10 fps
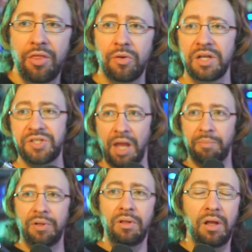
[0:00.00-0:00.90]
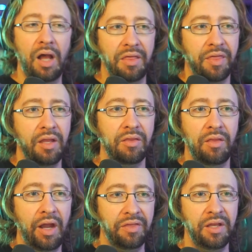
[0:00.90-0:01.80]
another example, I think
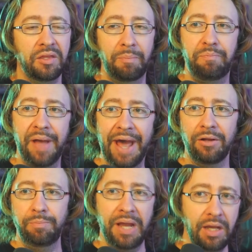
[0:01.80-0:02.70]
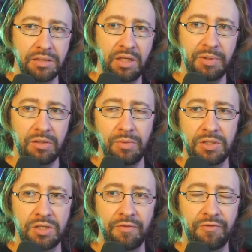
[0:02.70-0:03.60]
I think the battle pass they've been
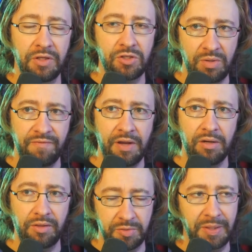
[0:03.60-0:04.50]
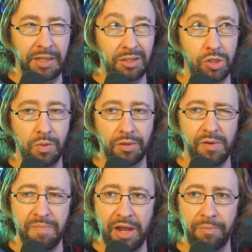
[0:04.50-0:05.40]
doing stuff in Street Fighter. There's been like two or
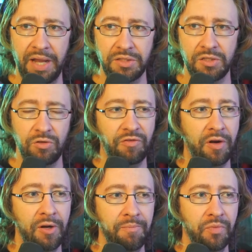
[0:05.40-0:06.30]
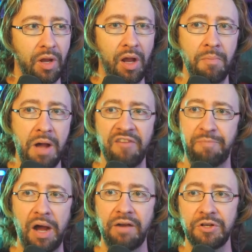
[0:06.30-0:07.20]
three battle passes so far. Um,
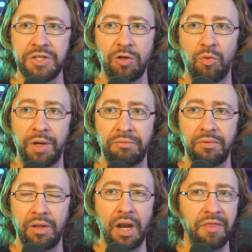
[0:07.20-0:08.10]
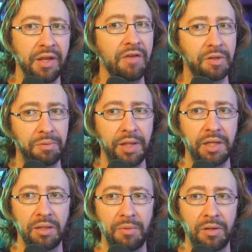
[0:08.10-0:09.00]
I've bought every single one, and I think I've
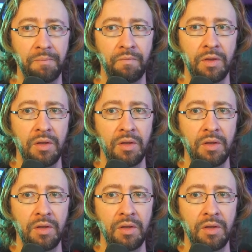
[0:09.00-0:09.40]
completed them all.